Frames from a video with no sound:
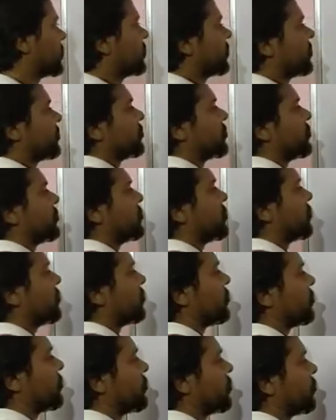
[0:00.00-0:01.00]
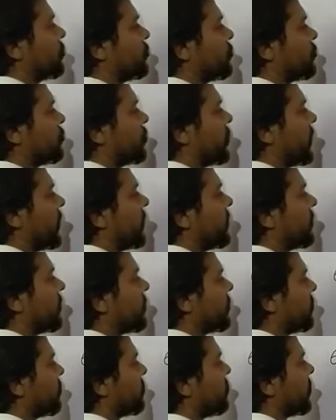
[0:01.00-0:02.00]
So 2 and
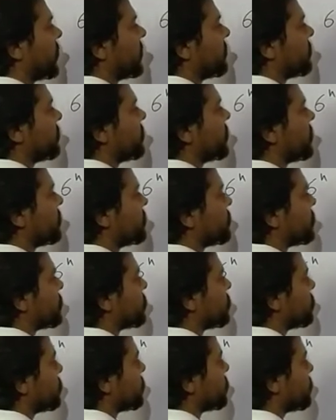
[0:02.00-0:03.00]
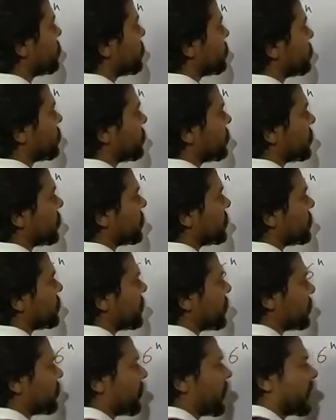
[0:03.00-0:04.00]
5 gives you
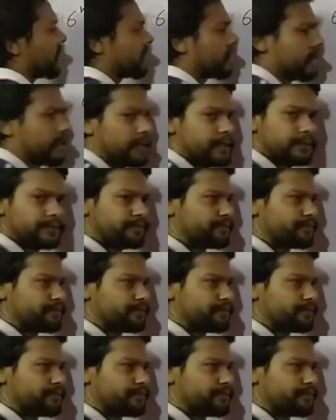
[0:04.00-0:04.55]
0 at the end.